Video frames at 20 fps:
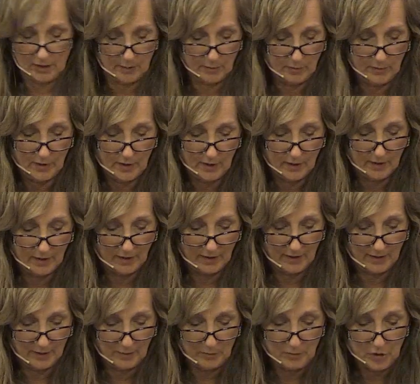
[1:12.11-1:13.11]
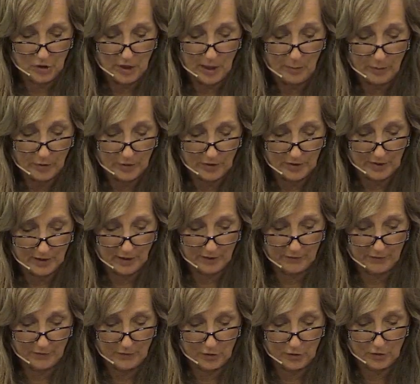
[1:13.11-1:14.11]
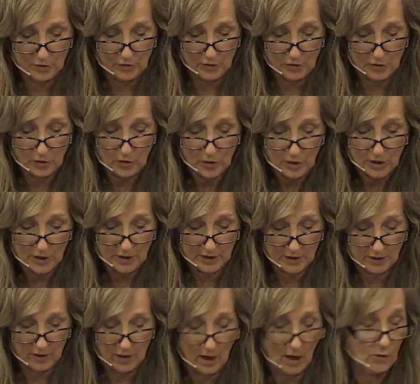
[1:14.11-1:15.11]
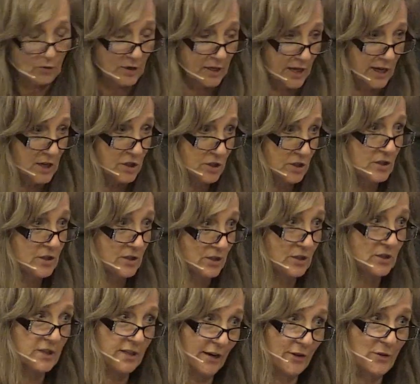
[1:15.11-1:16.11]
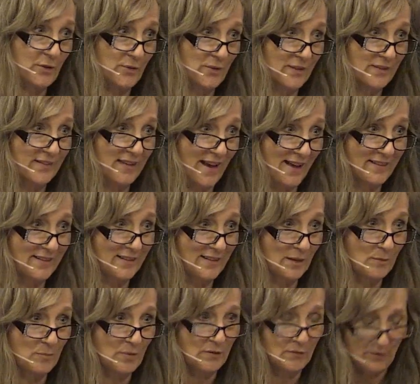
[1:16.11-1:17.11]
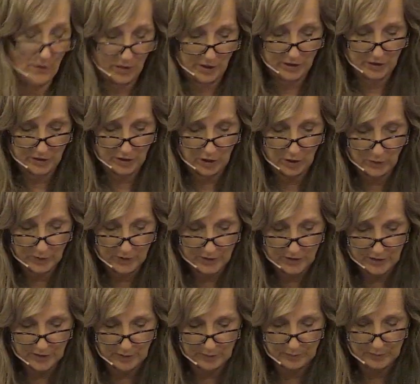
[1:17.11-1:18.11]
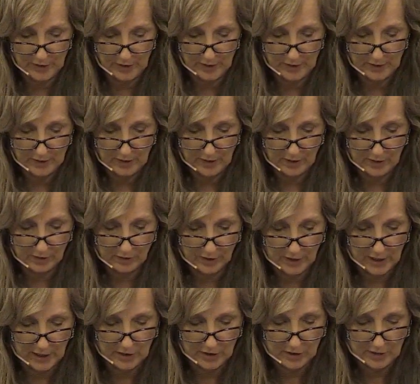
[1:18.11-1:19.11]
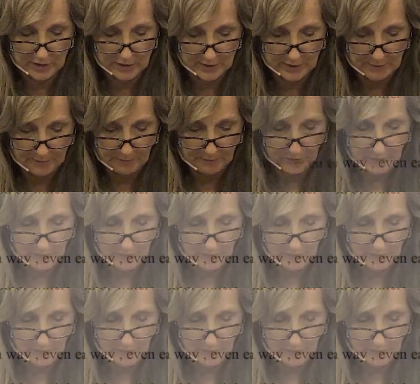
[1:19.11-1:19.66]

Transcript: some shepherds of churches and congregations can tell you that can be very so in some congregations.